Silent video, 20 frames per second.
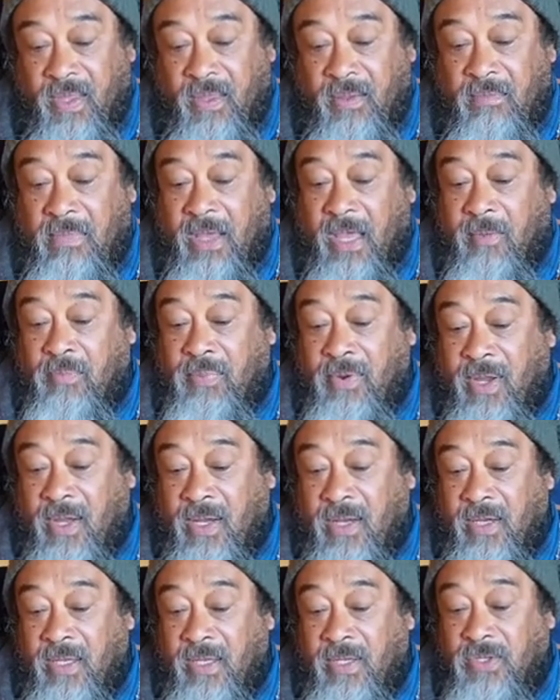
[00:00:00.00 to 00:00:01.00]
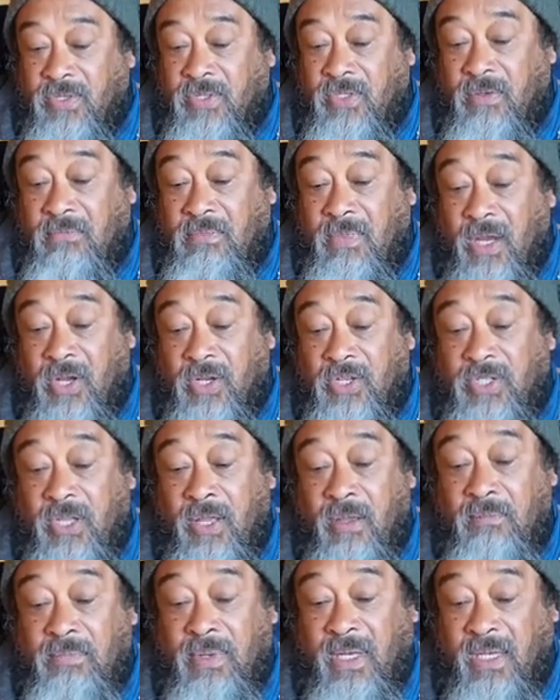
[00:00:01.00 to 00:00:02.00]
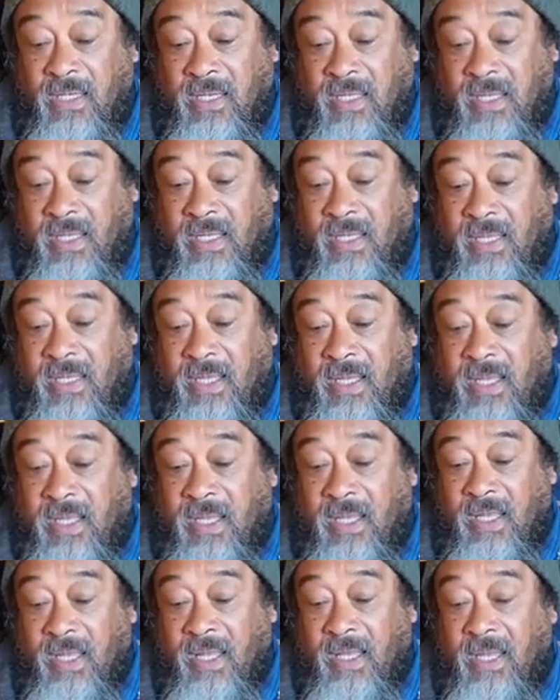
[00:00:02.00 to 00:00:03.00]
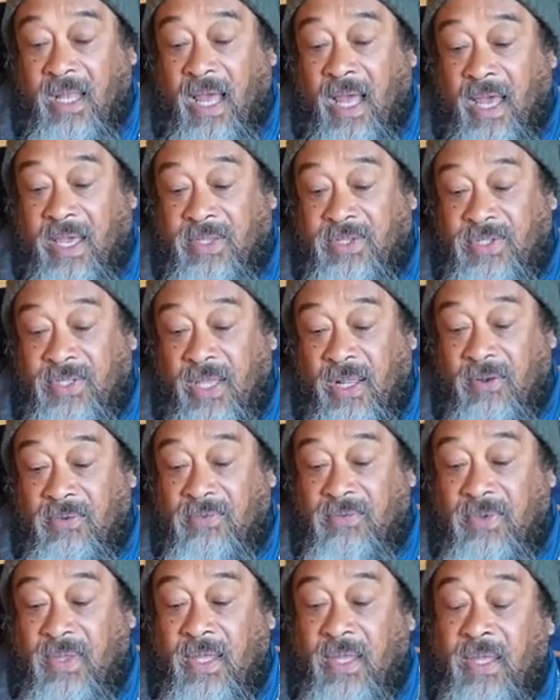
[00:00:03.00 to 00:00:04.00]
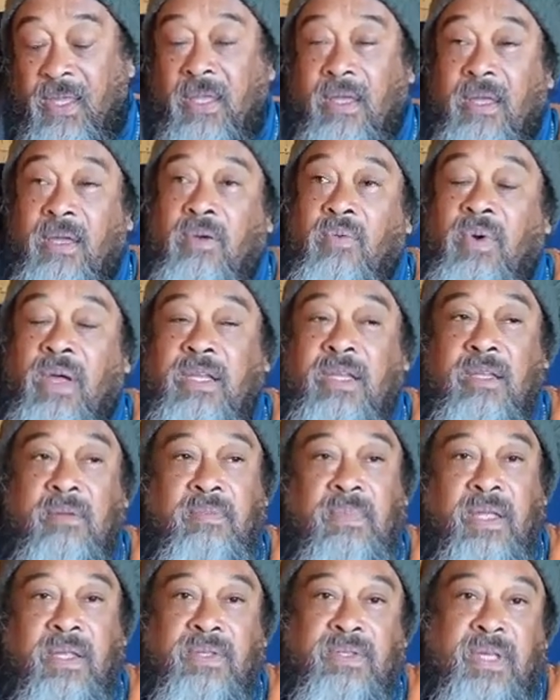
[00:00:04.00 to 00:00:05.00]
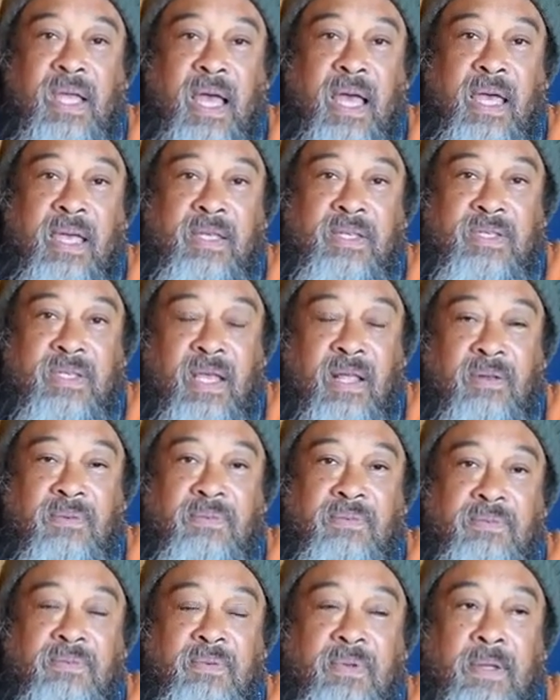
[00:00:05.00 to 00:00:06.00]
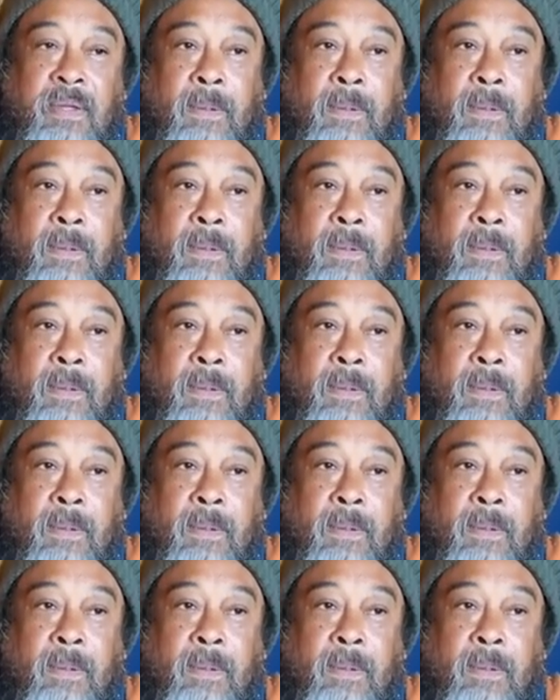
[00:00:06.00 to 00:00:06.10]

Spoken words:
My prayer is to merge completely in I self. What it means, I self.